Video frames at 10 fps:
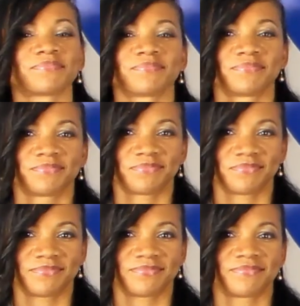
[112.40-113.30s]

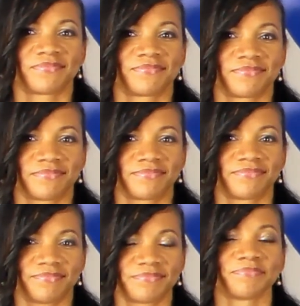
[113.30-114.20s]

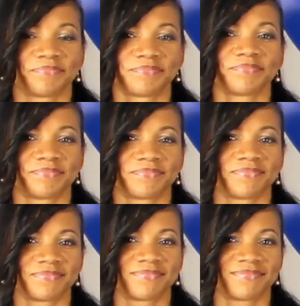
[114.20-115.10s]

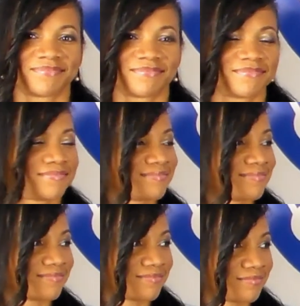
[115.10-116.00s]

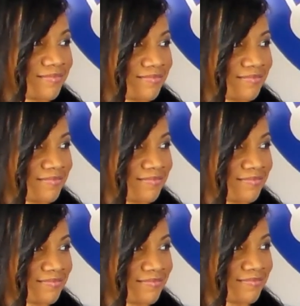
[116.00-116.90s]

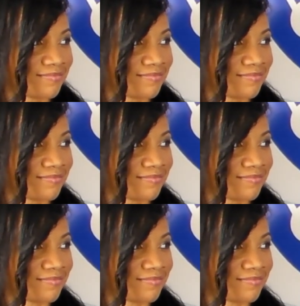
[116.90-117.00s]
No words are spoken by the person on screen.